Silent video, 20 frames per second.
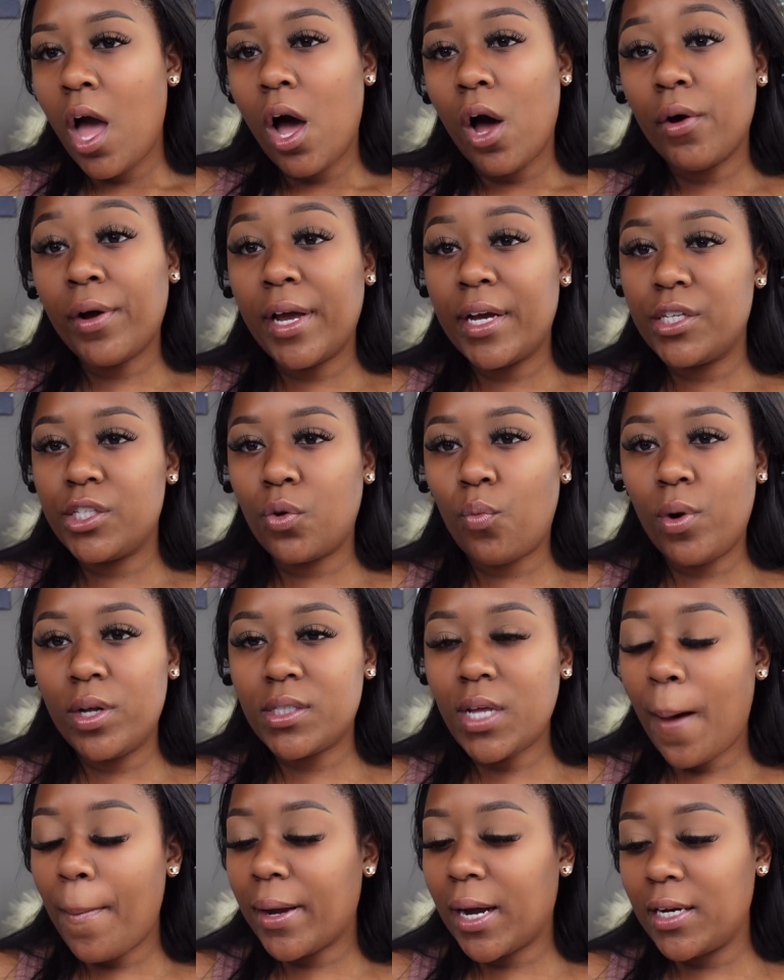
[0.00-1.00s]
okay, so one
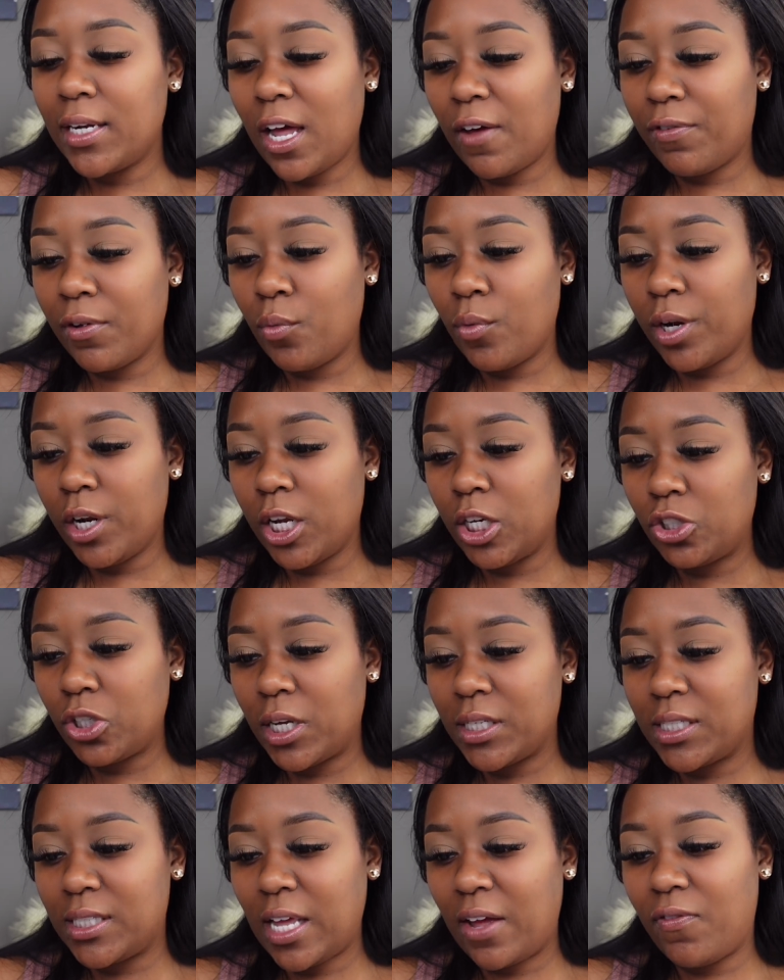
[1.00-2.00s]
topic I definitely want to
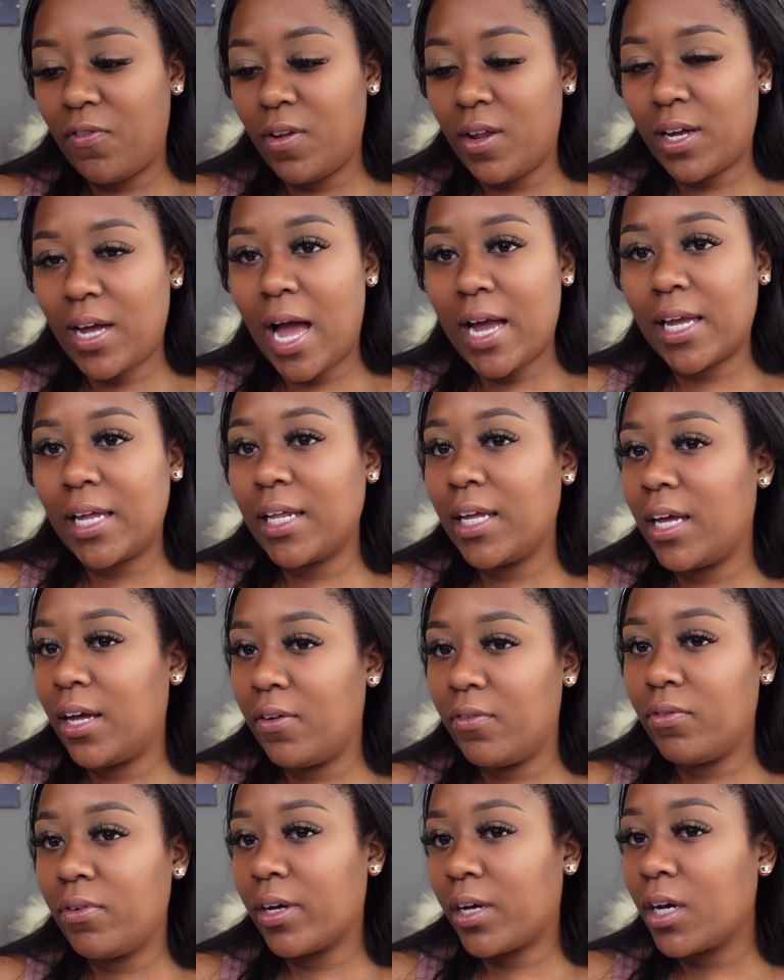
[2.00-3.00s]
address because I feel like I can
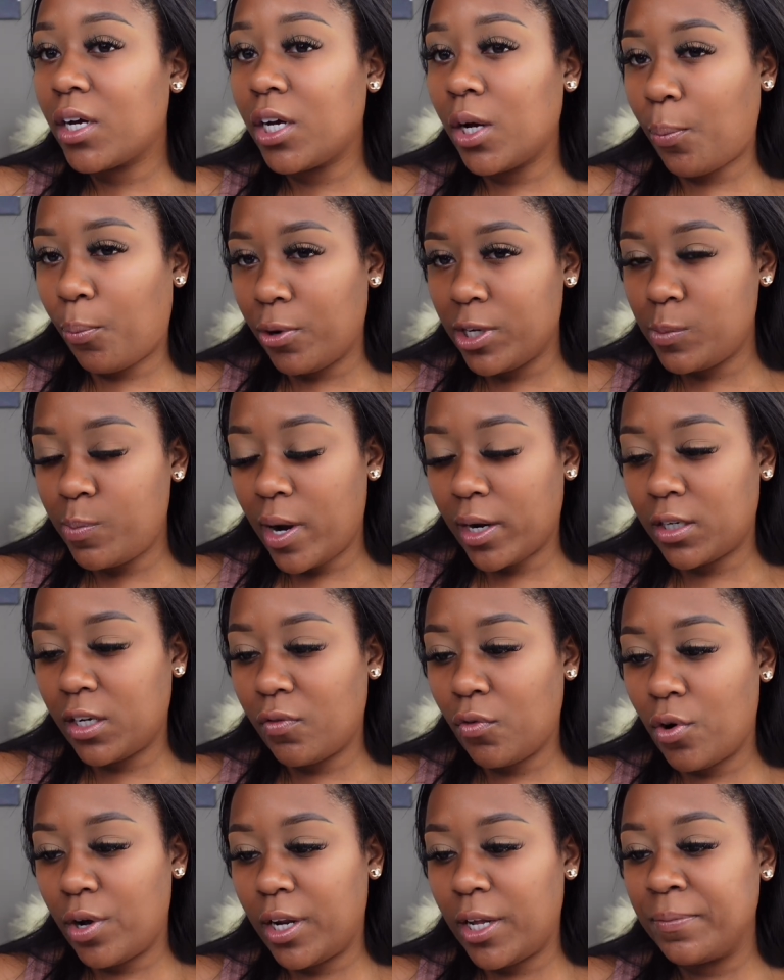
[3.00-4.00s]
give like a good perspective
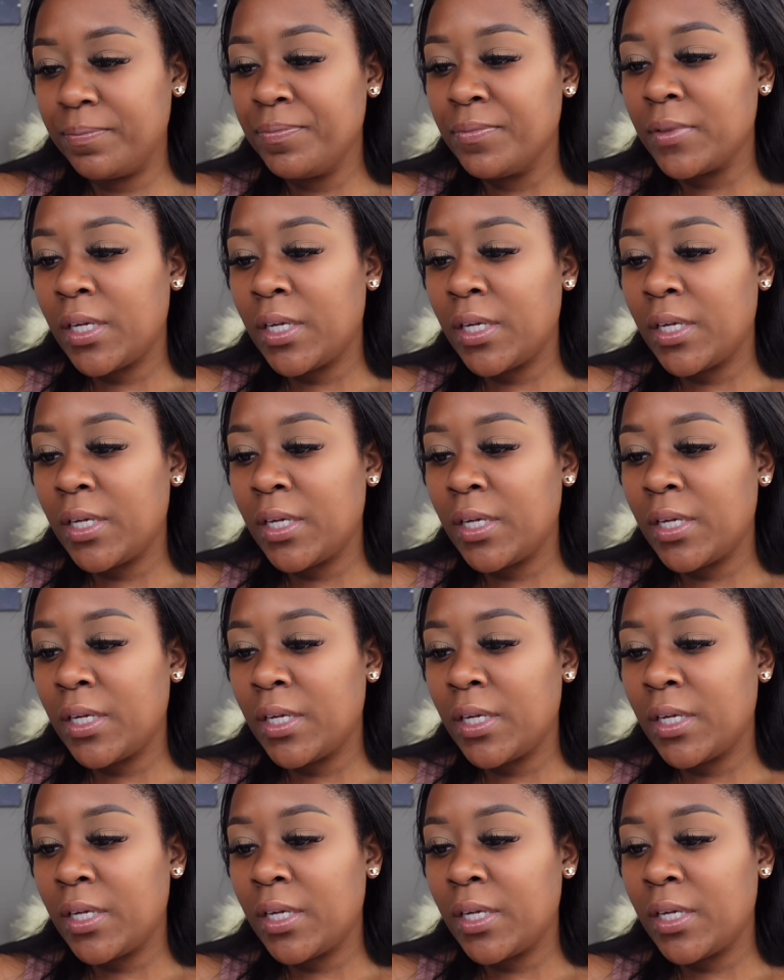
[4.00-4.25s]
on it.